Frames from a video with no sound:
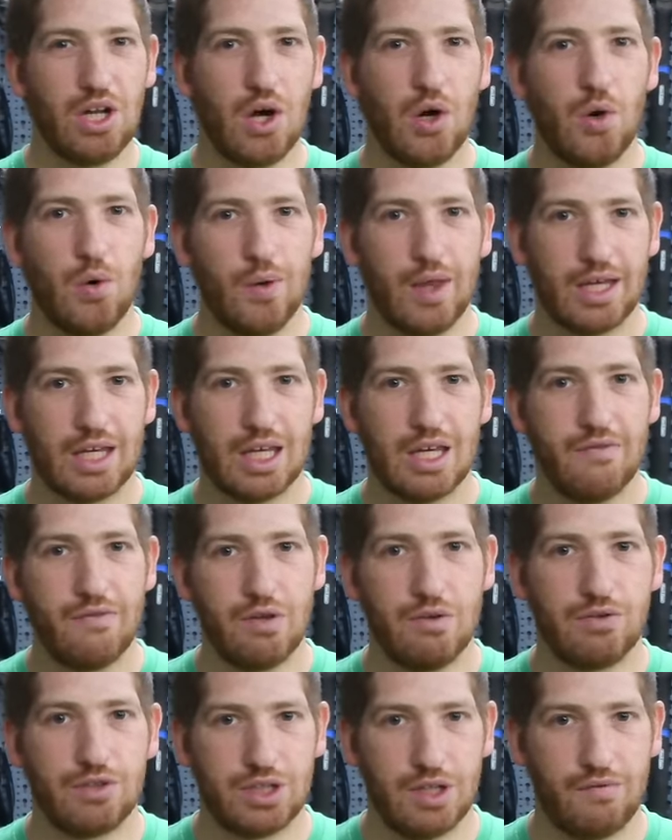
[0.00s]
know like
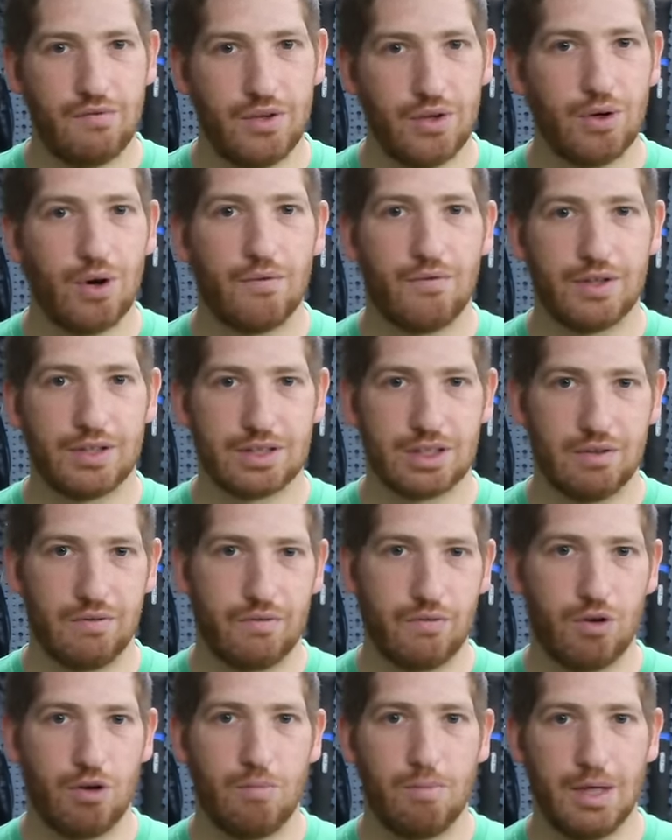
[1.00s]
if you've shifted or if it's
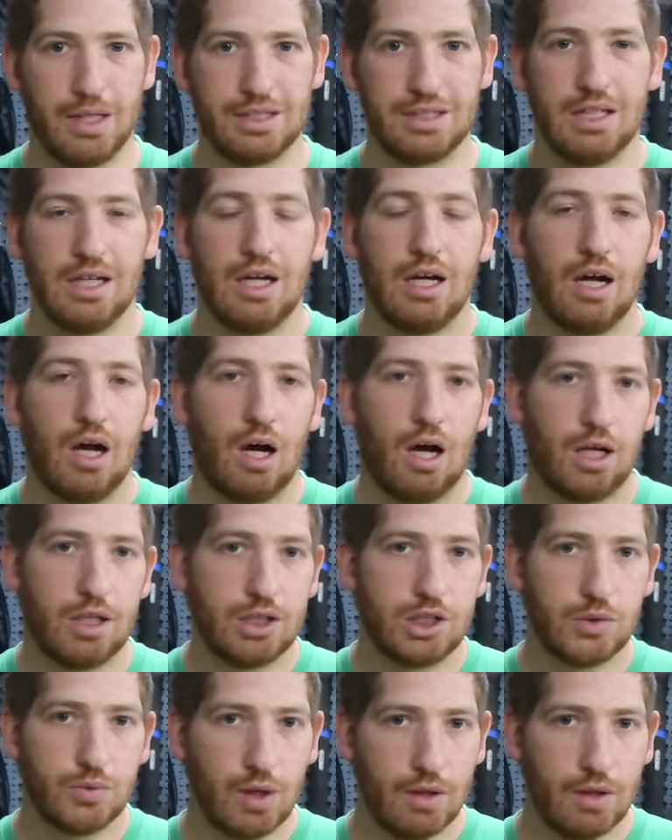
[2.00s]
confirmed it. On